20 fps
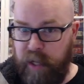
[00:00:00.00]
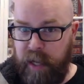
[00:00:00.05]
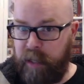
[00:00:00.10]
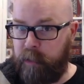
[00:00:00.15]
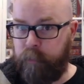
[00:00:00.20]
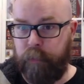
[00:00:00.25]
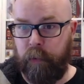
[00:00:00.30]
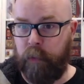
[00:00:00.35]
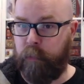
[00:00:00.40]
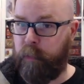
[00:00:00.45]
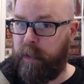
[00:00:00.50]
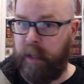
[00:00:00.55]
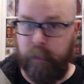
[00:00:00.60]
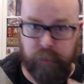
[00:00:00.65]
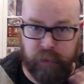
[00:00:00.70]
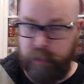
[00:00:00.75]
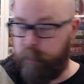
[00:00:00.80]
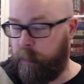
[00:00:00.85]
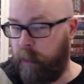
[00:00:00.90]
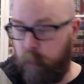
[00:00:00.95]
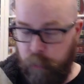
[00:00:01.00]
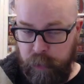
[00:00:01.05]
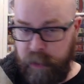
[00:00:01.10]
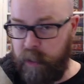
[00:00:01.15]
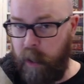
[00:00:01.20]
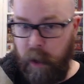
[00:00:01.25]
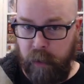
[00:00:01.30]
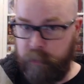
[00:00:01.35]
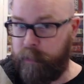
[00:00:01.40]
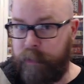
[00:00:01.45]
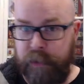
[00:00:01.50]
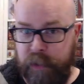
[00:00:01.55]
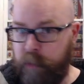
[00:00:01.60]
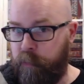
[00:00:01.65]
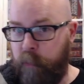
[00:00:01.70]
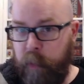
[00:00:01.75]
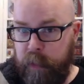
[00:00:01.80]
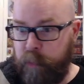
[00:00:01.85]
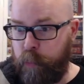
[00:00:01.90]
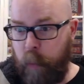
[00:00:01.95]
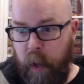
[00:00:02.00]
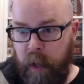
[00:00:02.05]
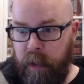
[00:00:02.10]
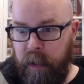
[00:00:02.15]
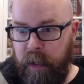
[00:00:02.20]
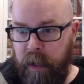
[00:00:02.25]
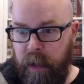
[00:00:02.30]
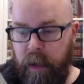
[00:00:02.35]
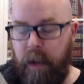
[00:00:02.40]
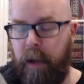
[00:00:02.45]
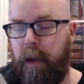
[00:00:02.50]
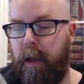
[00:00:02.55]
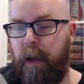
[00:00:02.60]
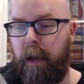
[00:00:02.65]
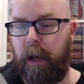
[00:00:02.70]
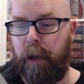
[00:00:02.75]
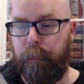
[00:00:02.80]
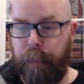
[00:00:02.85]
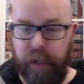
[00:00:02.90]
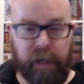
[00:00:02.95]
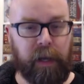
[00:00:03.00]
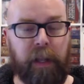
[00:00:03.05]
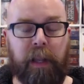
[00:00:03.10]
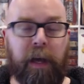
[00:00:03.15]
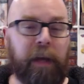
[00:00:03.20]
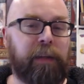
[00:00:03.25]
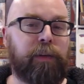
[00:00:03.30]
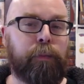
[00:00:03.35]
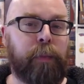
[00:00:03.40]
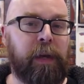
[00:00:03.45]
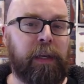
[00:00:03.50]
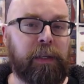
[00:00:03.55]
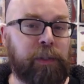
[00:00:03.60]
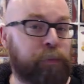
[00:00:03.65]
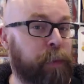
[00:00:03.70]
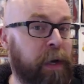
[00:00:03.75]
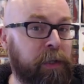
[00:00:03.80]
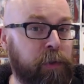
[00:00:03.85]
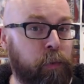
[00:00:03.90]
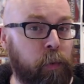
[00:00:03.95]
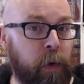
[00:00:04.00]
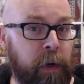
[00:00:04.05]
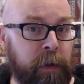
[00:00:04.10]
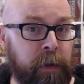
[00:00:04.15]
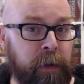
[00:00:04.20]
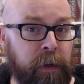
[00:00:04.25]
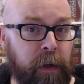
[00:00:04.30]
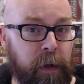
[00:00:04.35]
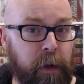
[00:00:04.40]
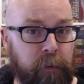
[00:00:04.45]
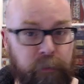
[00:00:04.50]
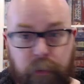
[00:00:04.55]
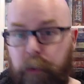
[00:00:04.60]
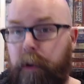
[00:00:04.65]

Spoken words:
point redemption, regardless of which one, but I like to make a special one for